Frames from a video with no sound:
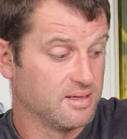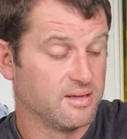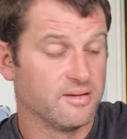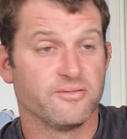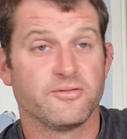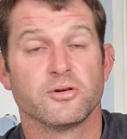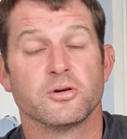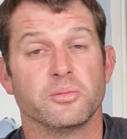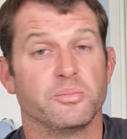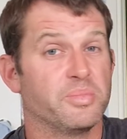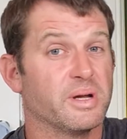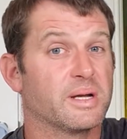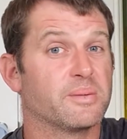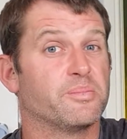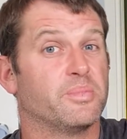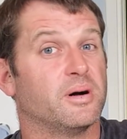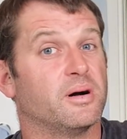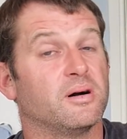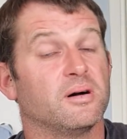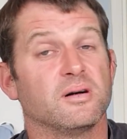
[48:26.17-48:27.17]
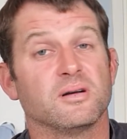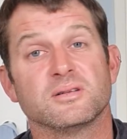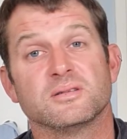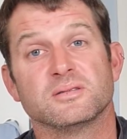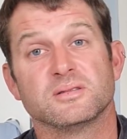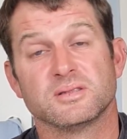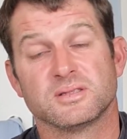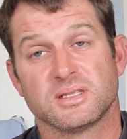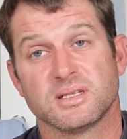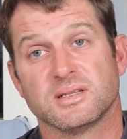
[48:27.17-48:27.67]
through a big pot.
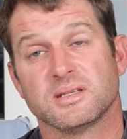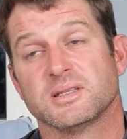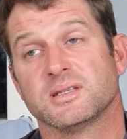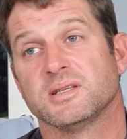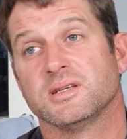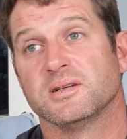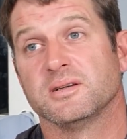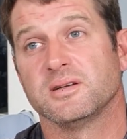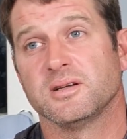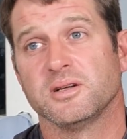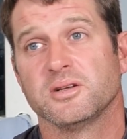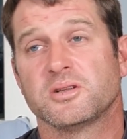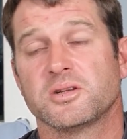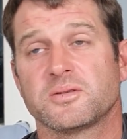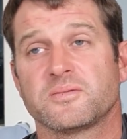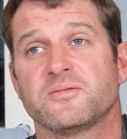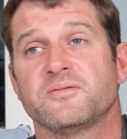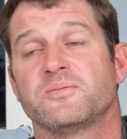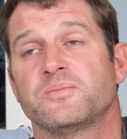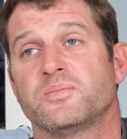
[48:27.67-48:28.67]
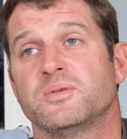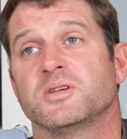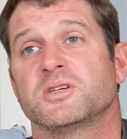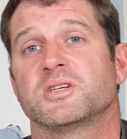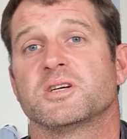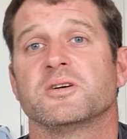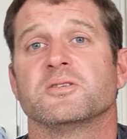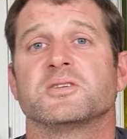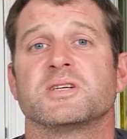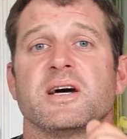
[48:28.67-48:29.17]
So it
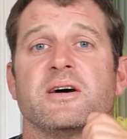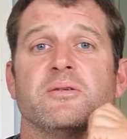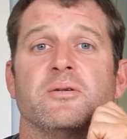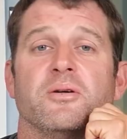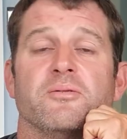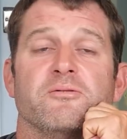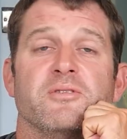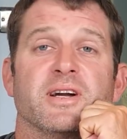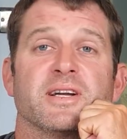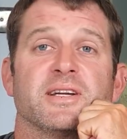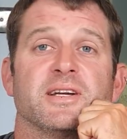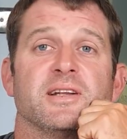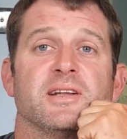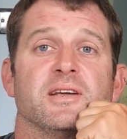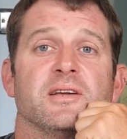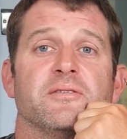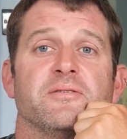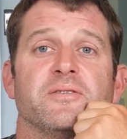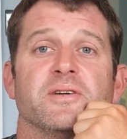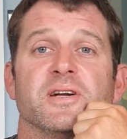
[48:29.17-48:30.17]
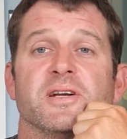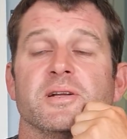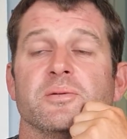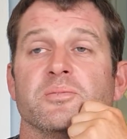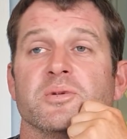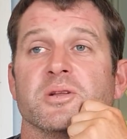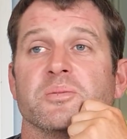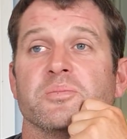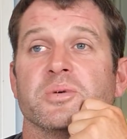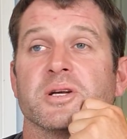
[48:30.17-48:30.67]
shows how regularly you're feeding
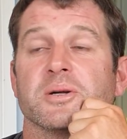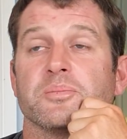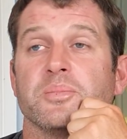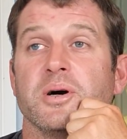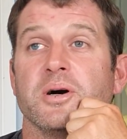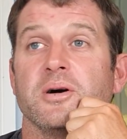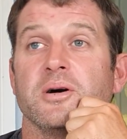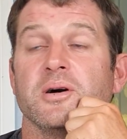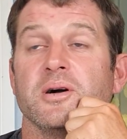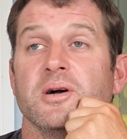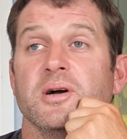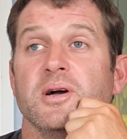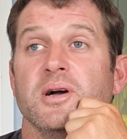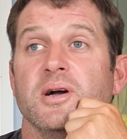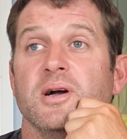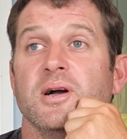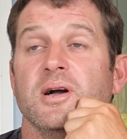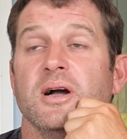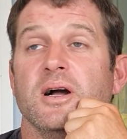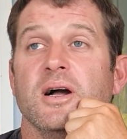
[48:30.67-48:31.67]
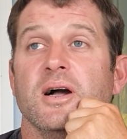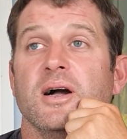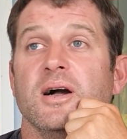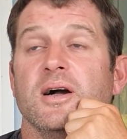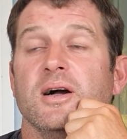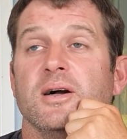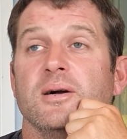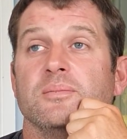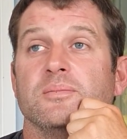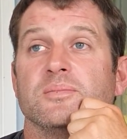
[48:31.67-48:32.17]
with a big pot.
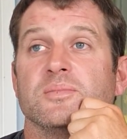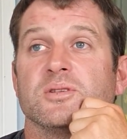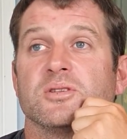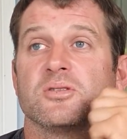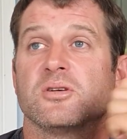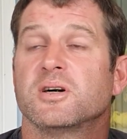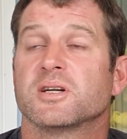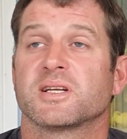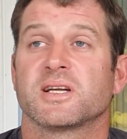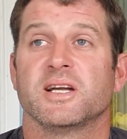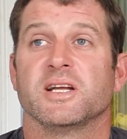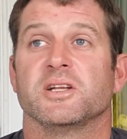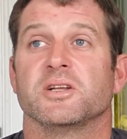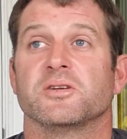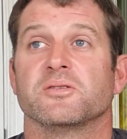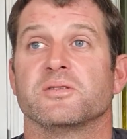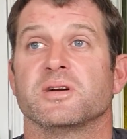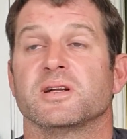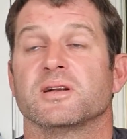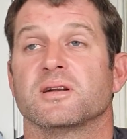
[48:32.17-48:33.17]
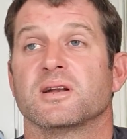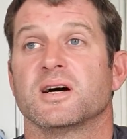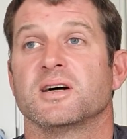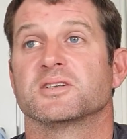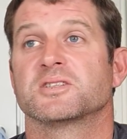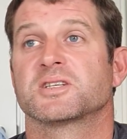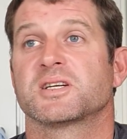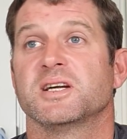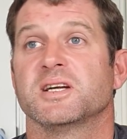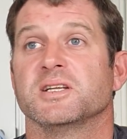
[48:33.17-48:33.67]
Tried kindering,
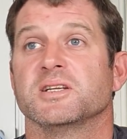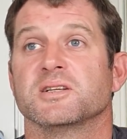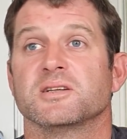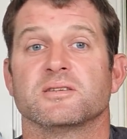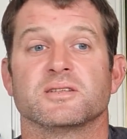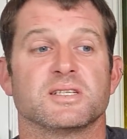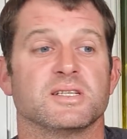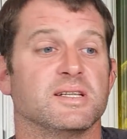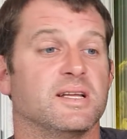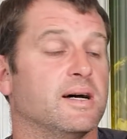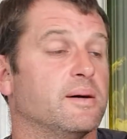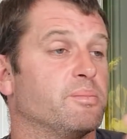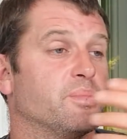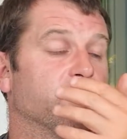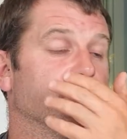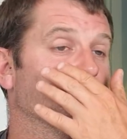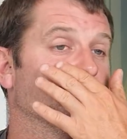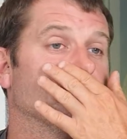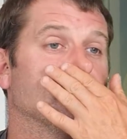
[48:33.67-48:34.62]
large kinders and that, but